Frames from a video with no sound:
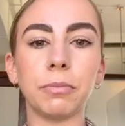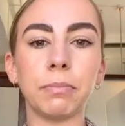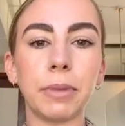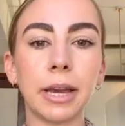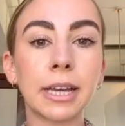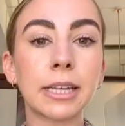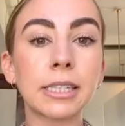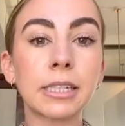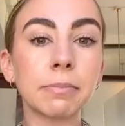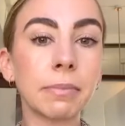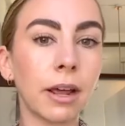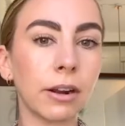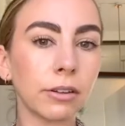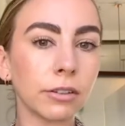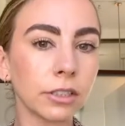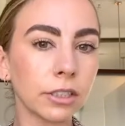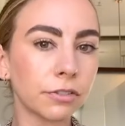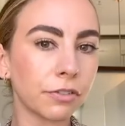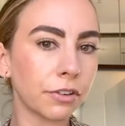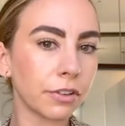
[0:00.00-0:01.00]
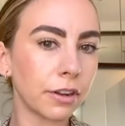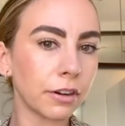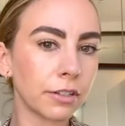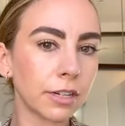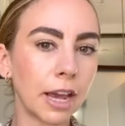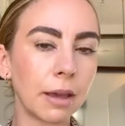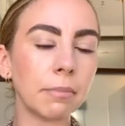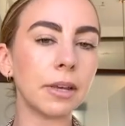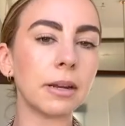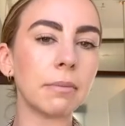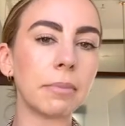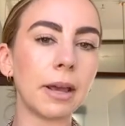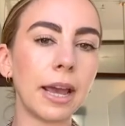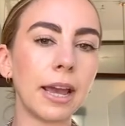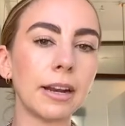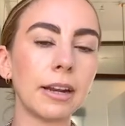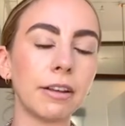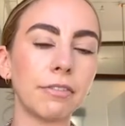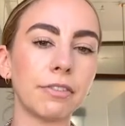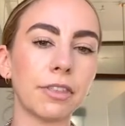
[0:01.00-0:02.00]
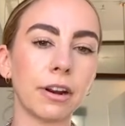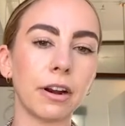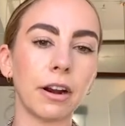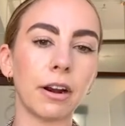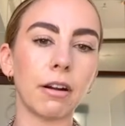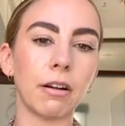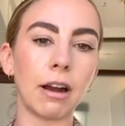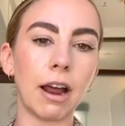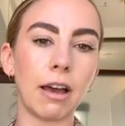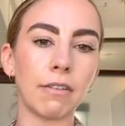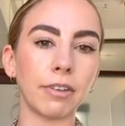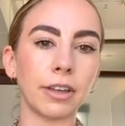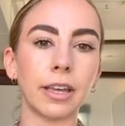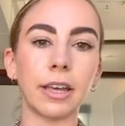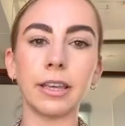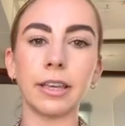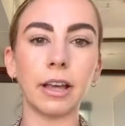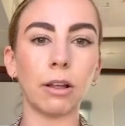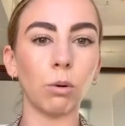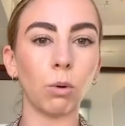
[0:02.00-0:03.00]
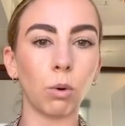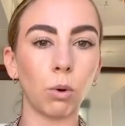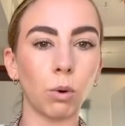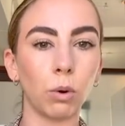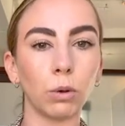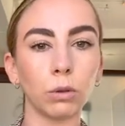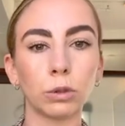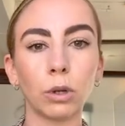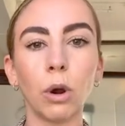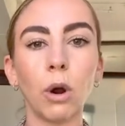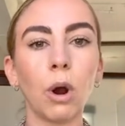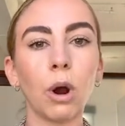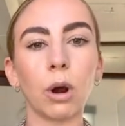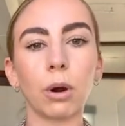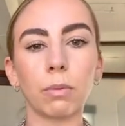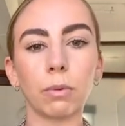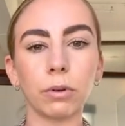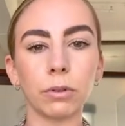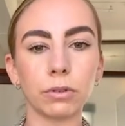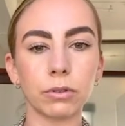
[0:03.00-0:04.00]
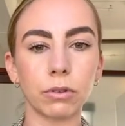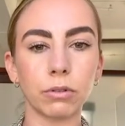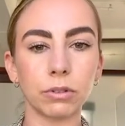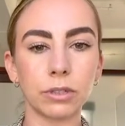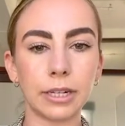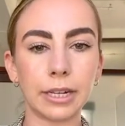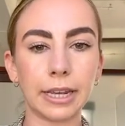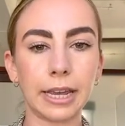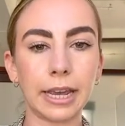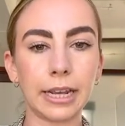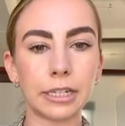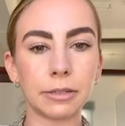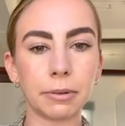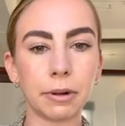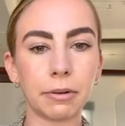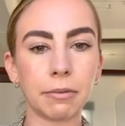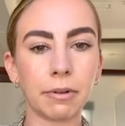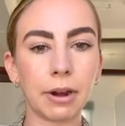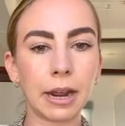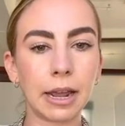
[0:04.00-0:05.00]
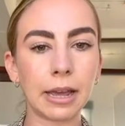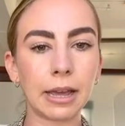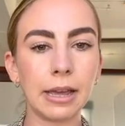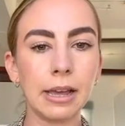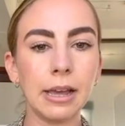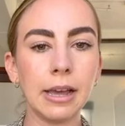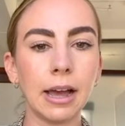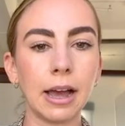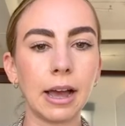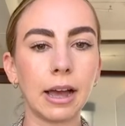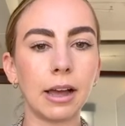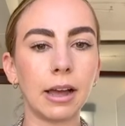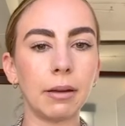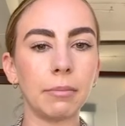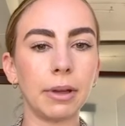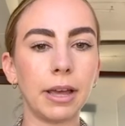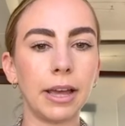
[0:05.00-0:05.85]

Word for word: mixed metals for their diamond band if they have like a yellow gold rose gold engagement ring um,